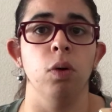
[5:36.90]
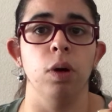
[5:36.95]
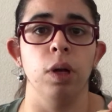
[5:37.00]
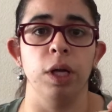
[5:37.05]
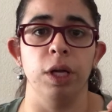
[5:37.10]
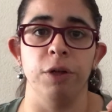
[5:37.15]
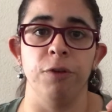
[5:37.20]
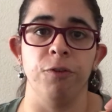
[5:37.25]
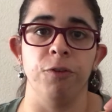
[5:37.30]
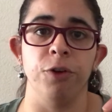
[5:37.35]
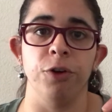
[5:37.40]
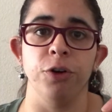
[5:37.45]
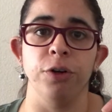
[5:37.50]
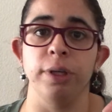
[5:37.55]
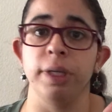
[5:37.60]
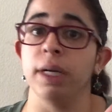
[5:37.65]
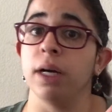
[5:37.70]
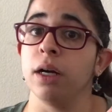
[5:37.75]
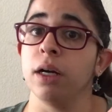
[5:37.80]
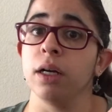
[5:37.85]
If you're
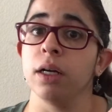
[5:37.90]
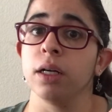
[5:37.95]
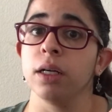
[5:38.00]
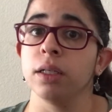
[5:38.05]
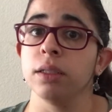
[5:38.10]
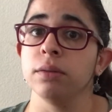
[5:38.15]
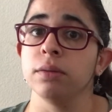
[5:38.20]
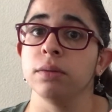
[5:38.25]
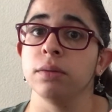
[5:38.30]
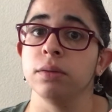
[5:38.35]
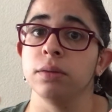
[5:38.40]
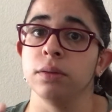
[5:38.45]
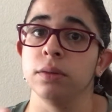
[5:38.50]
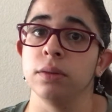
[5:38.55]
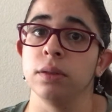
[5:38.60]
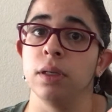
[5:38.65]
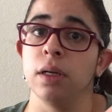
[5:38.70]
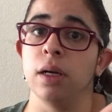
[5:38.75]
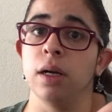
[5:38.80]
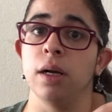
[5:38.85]
younger,
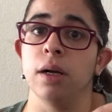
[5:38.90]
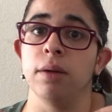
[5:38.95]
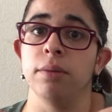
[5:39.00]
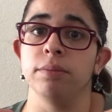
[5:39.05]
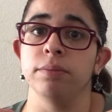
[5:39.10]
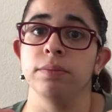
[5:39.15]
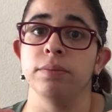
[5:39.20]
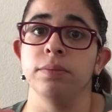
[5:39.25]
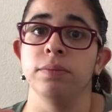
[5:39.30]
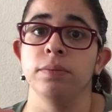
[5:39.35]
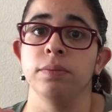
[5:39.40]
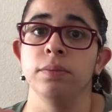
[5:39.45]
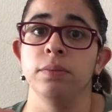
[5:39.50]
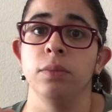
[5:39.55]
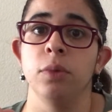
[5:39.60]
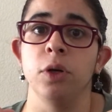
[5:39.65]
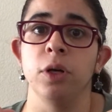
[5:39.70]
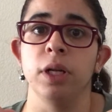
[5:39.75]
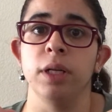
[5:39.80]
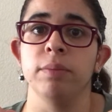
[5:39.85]

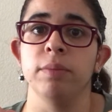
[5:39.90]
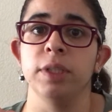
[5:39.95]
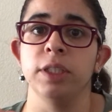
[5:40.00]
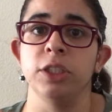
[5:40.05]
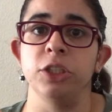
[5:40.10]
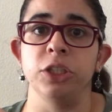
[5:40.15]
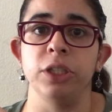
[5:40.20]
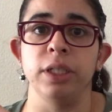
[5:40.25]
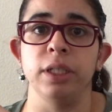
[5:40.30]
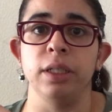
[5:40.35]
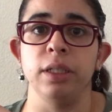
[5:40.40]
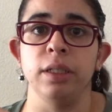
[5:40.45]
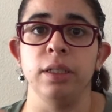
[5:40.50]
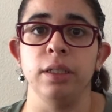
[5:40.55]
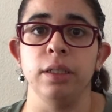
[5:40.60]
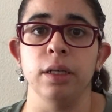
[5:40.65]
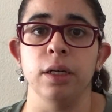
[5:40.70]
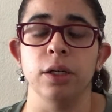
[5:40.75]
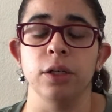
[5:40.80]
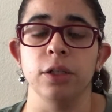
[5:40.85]
pretty much any
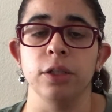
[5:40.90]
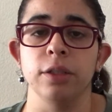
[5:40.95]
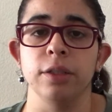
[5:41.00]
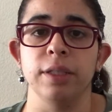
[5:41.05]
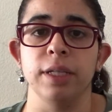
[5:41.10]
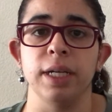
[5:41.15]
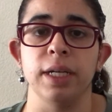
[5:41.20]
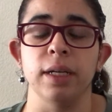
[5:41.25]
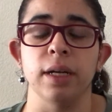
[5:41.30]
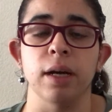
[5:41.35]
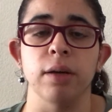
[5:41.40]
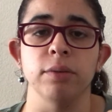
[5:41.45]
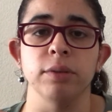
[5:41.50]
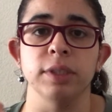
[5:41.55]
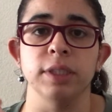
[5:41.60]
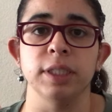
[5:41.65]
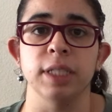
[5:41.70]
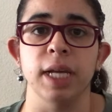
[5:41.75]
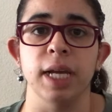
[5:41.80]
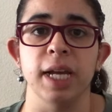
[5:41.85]
younger than, I
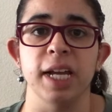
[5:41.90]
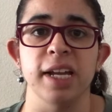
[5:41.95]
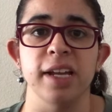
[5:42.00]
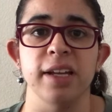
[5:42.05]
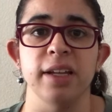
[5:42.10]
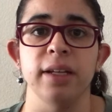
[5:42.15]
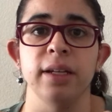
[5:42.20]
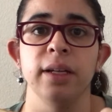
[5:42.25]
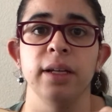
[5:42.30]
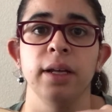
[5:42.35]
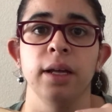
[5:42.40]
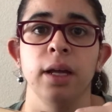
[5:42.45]
would say,